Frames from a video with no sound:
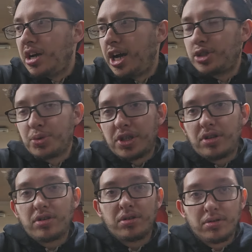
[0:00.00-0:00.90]
that's what
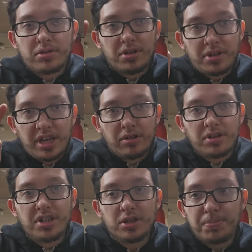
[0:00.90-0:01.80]
the
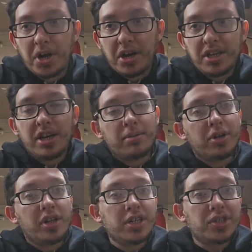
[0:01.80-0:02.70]
theory is behind an
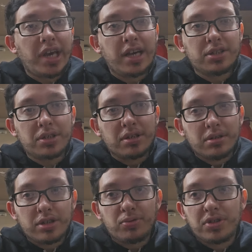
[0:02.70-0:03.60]
M.L.S. gasket.
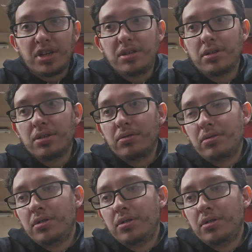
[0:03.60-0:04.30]
That's what they do.